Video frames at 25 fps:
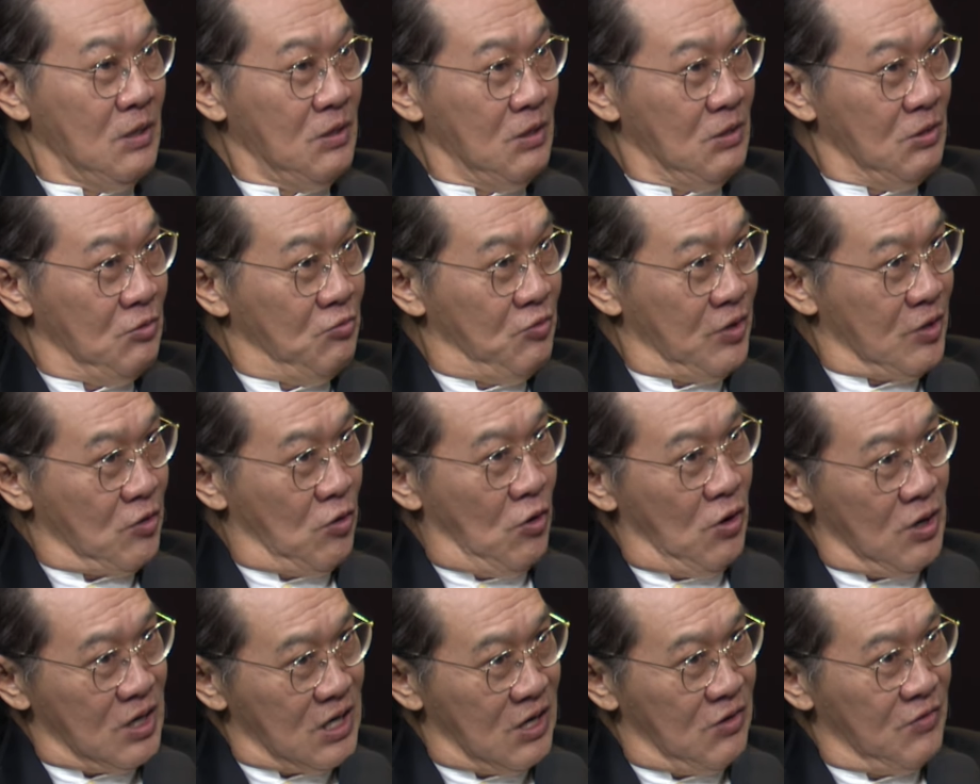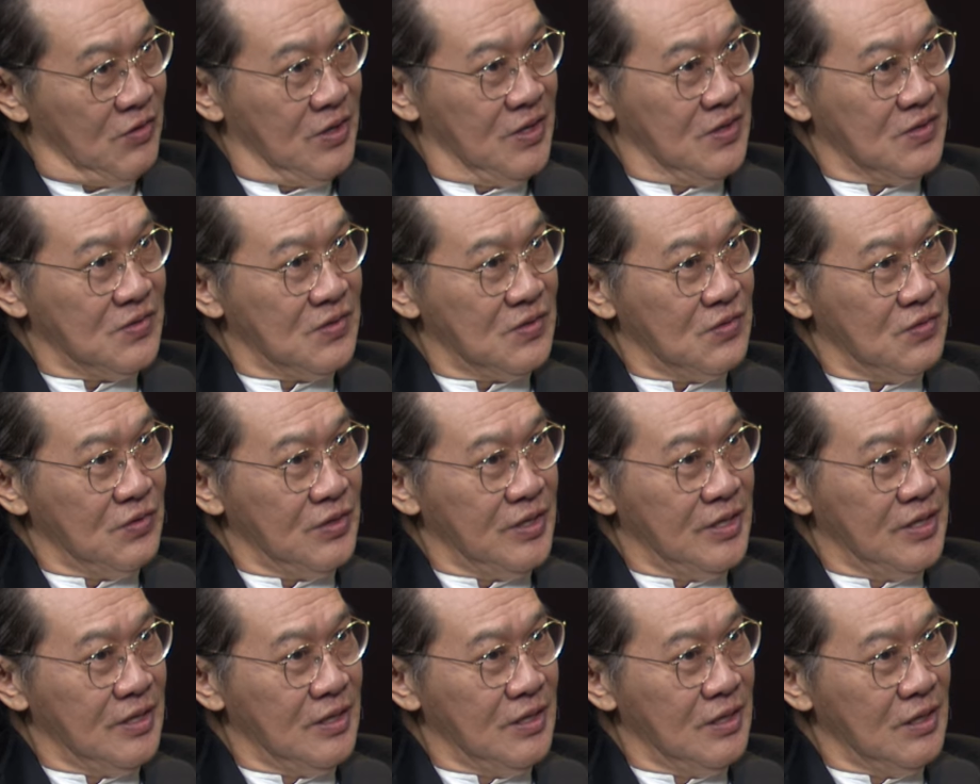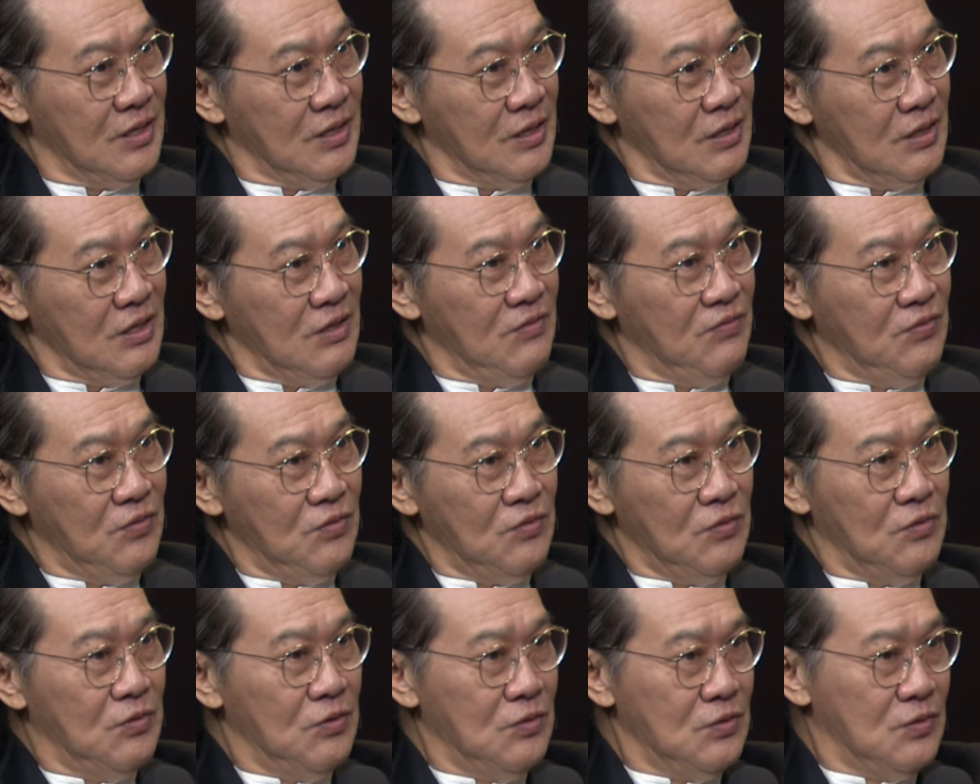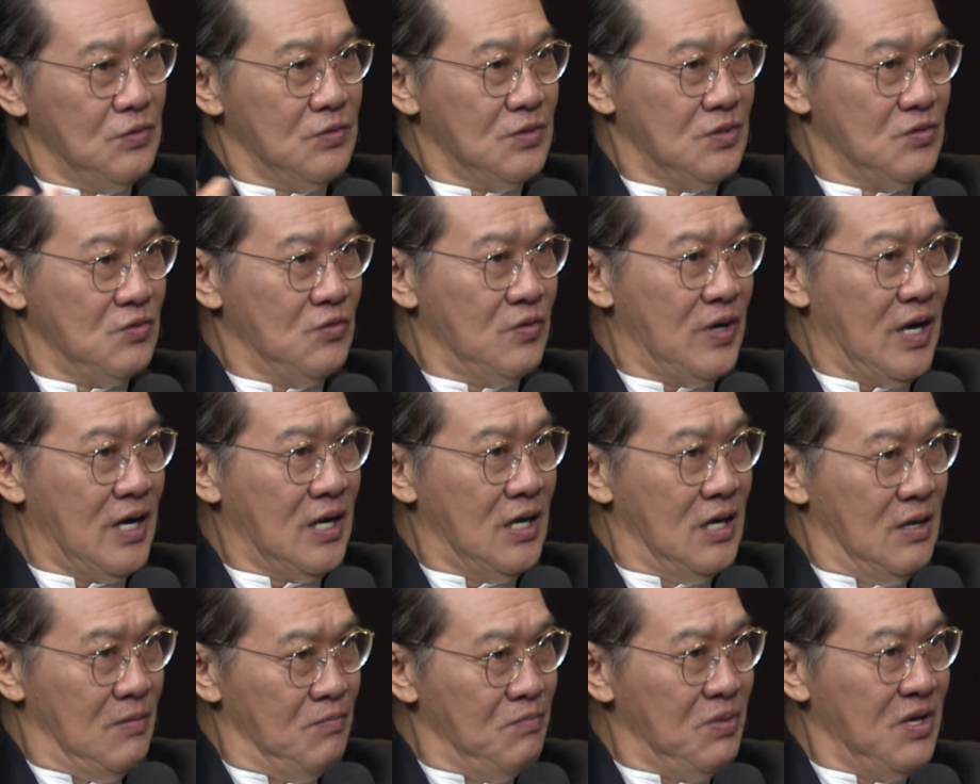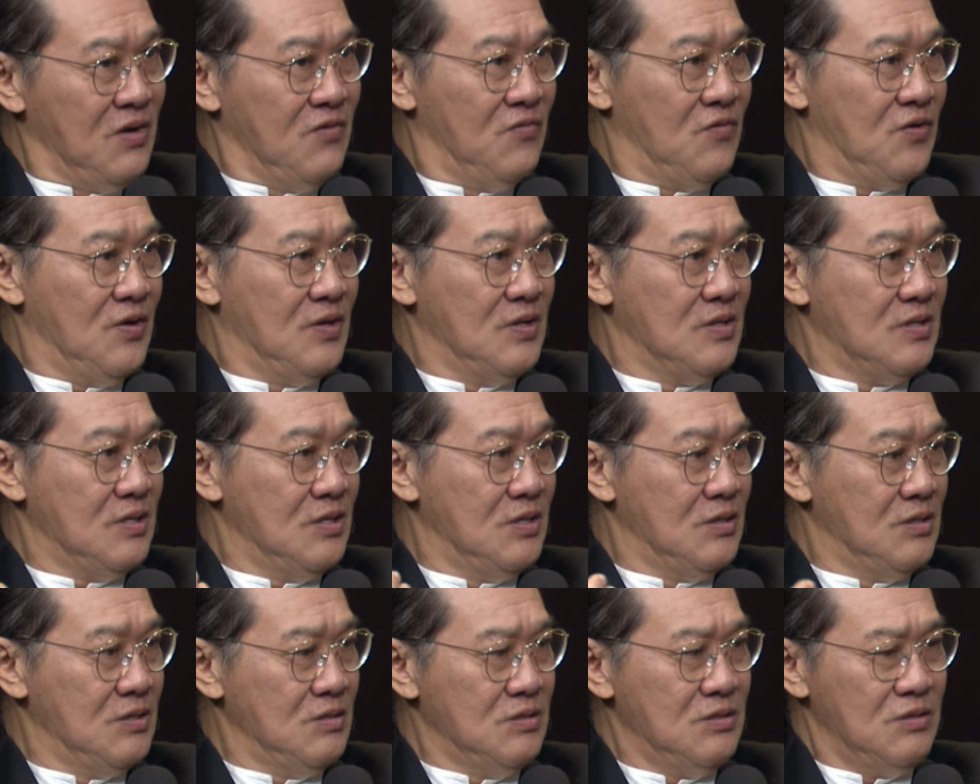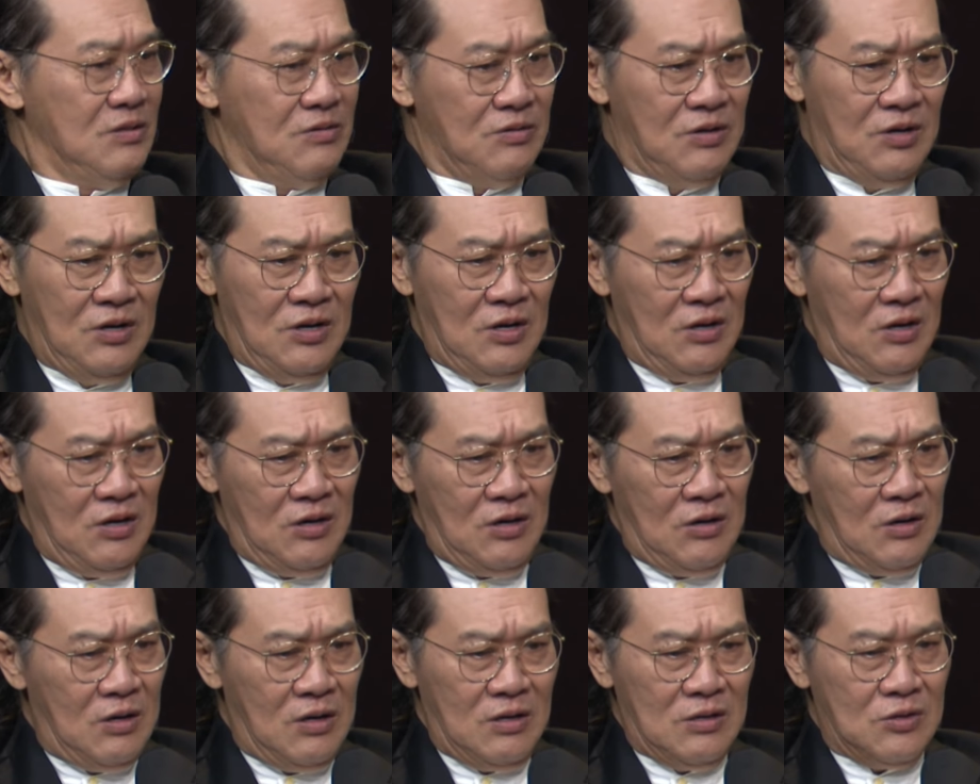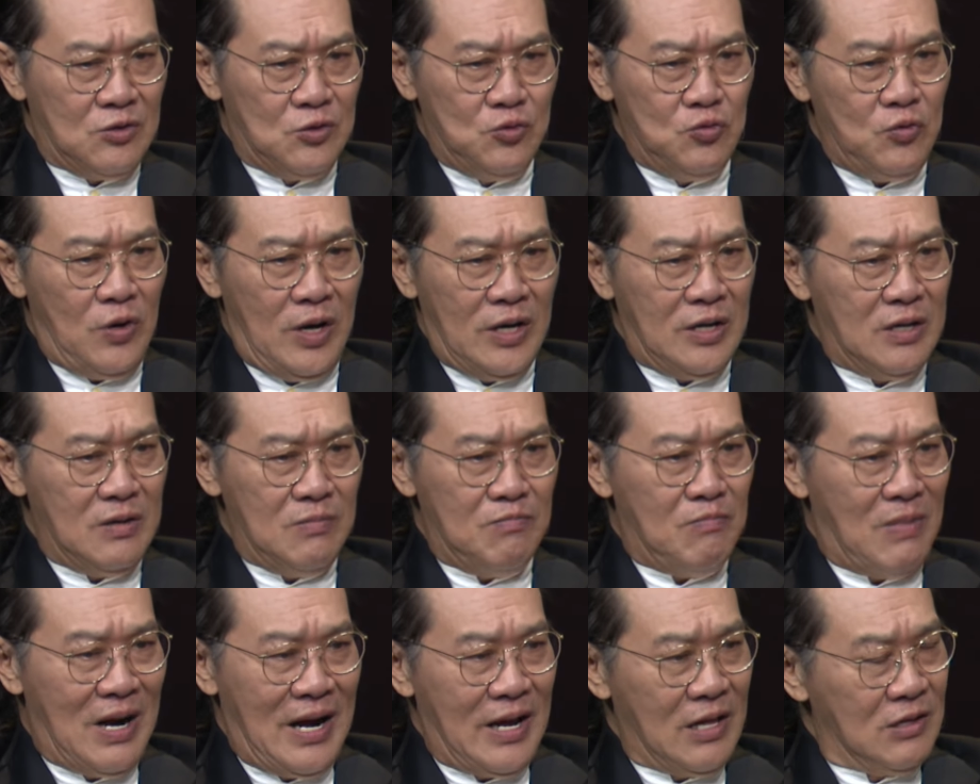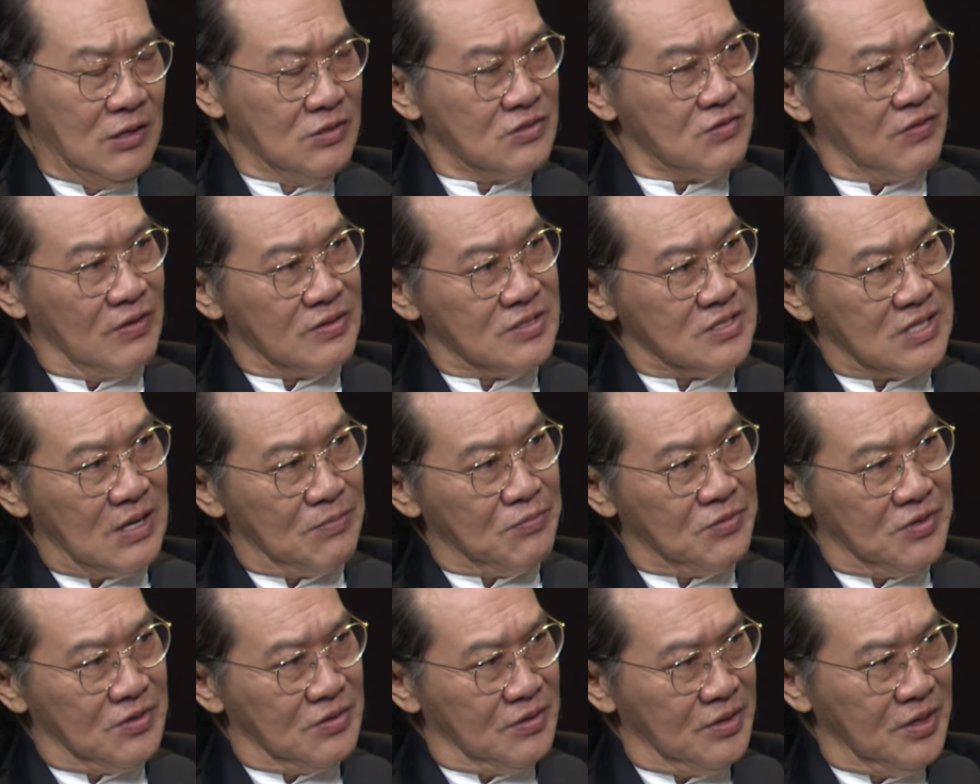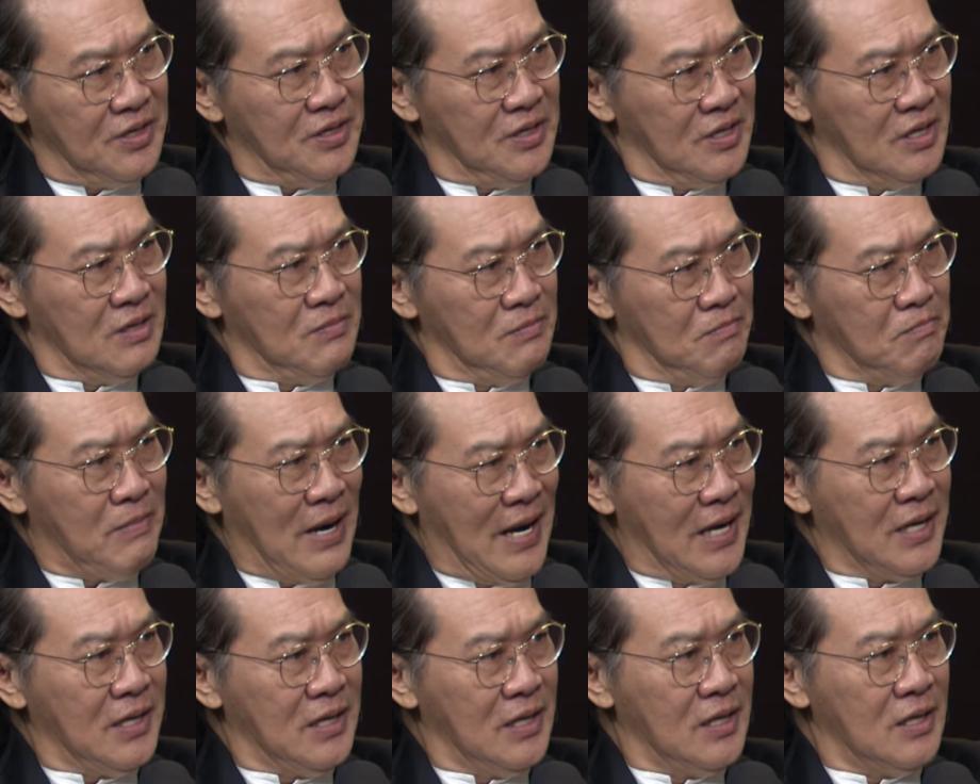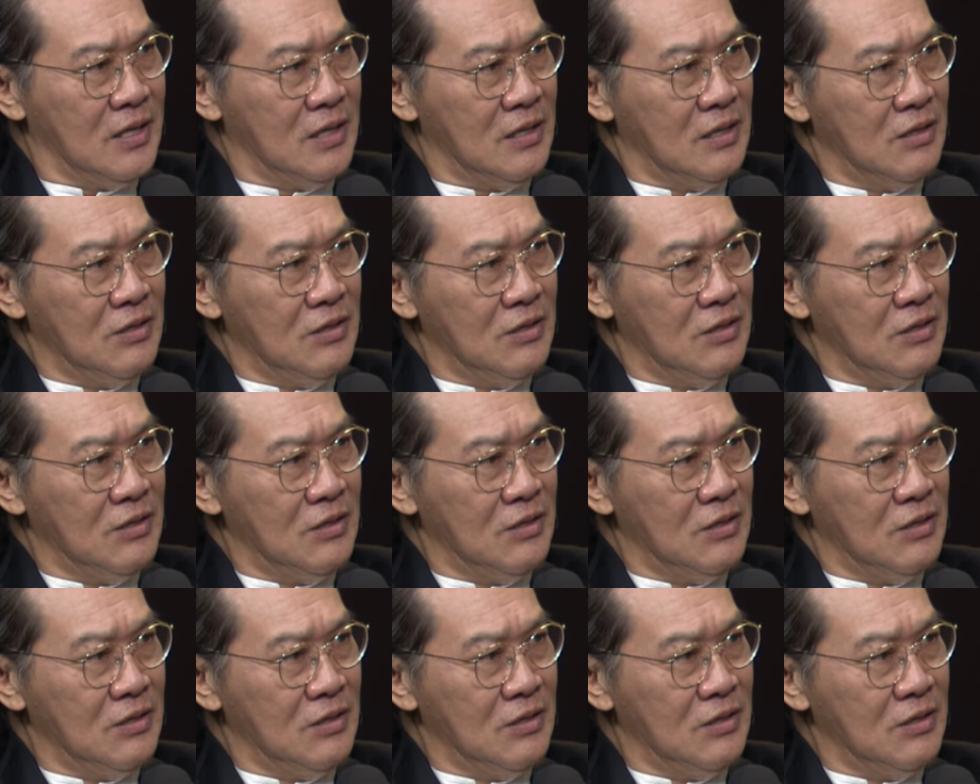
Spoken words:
Record our history. If you go to Sungai Lembing, for instance, it's a 200 miles of subterranean mining.